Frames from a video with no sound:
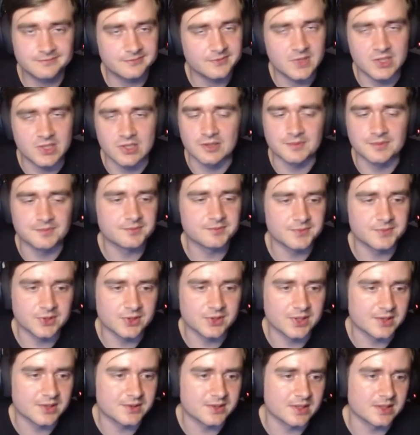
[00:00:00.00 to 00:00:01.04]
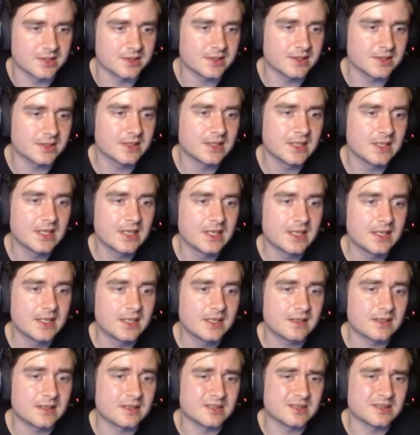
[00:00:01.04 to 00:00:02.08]
So you got the idea.
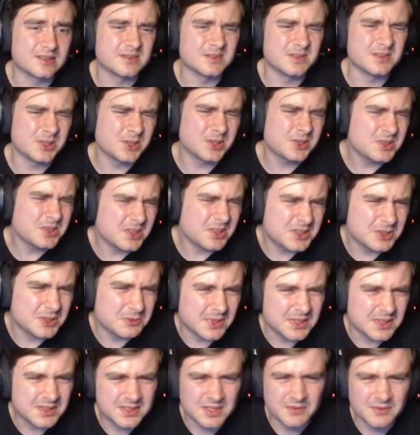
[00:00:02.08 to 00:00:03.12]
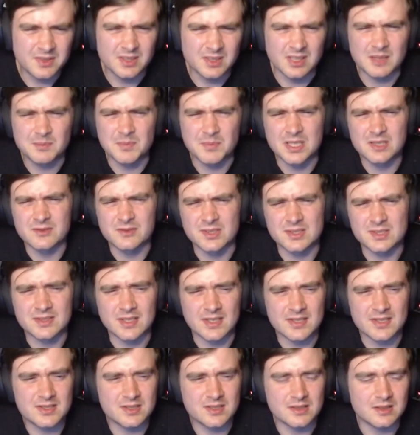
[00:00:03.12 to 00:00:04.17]
You could also run something like Manifest
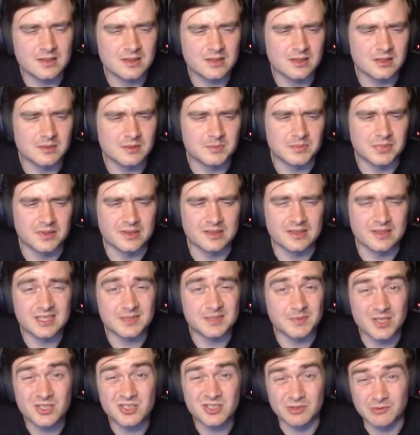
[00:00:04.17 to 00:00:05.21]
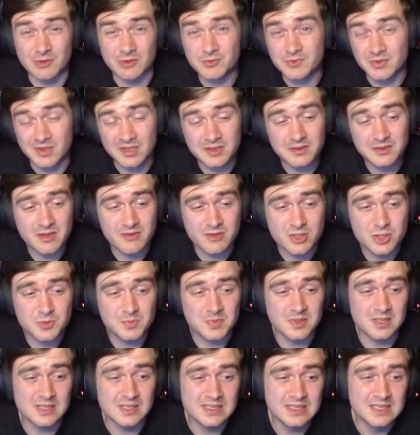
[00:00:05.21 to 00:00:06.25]
Destiny here, but as mentioned, with 25
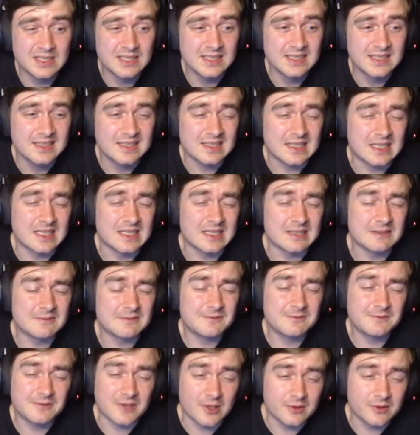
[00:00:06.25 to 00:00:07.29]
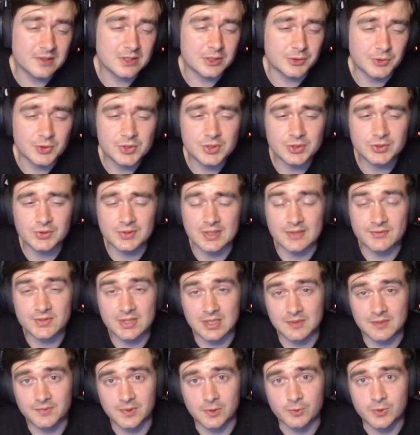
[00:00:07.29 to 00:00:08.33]
HP, I found it crucial to have
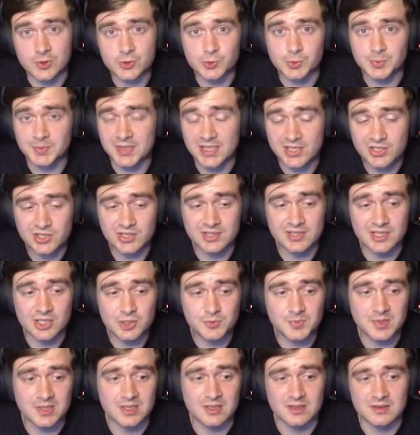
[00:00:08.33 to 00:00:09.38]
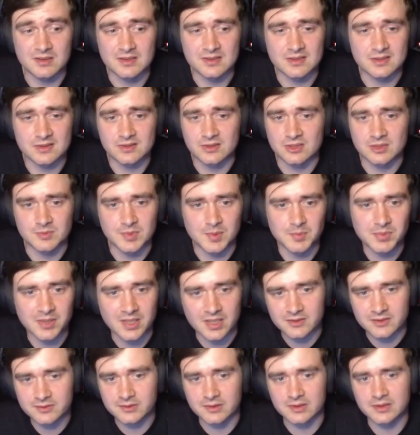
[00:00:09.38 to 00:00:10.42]
something which replenishes HP, and this is going to be
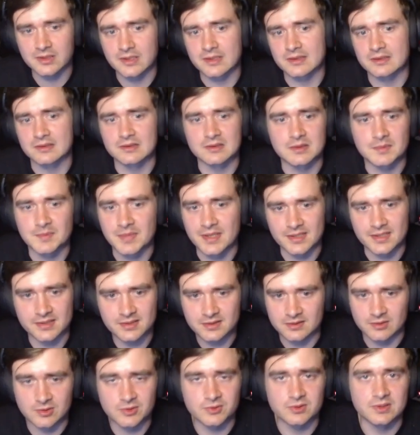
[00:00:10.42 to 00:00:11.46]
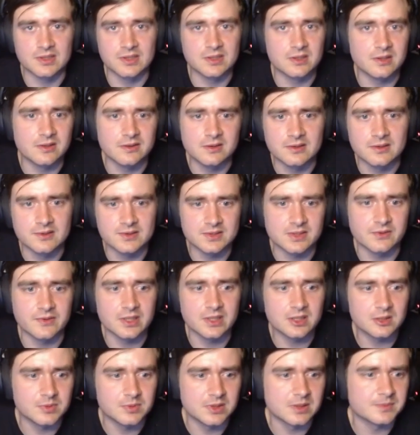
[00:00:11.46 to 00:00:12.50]
P-Alpha, kind of the best neutral heal that is
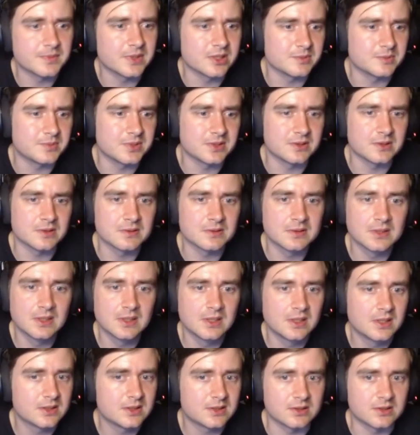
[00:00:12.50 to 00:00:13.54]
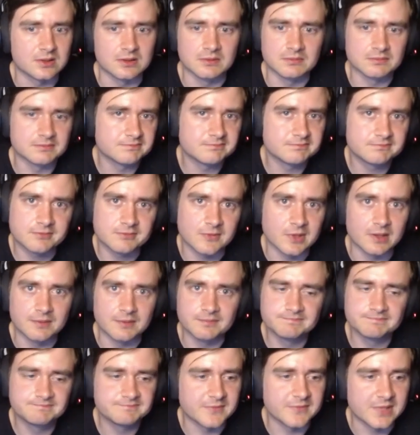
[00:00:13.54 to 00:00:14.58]
available in my opinion. So yeah,
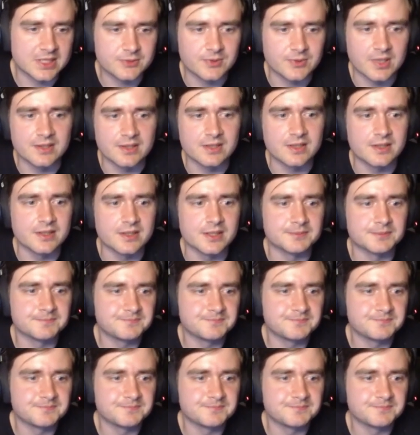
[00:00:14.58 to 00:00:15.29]
that's why they're here.